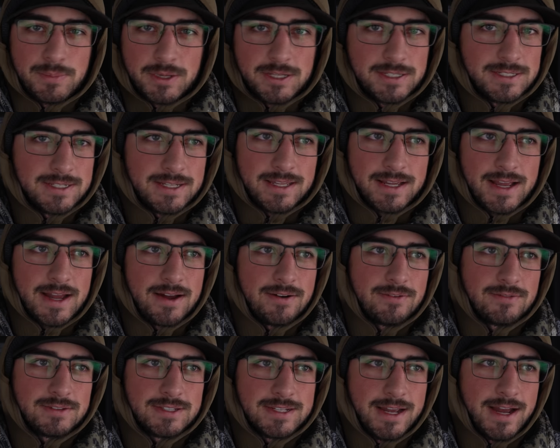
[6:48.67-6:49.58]
be sitting
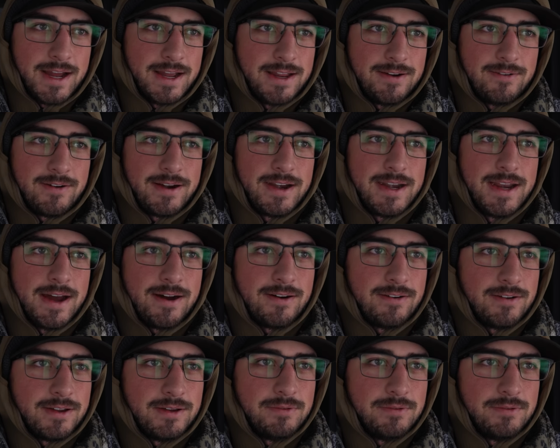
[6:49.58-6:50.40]
outside right now.